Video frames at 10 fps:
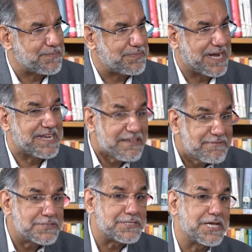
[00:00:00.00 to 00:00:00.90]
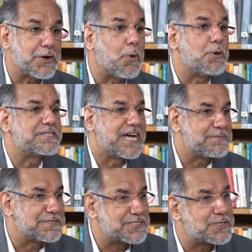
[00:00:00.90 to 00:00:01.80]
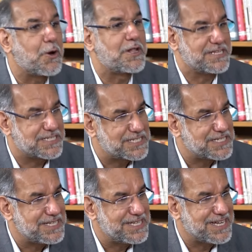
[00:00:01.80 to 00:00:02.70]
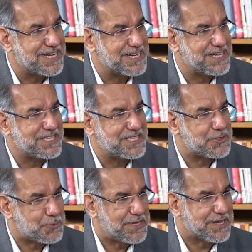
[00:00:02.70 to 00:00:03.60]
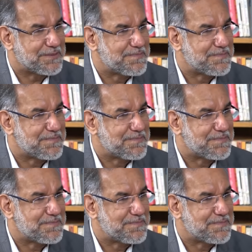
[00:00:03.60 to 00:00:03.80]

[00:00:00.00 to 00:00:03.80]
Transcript: And even today, old timers call it the rupiah.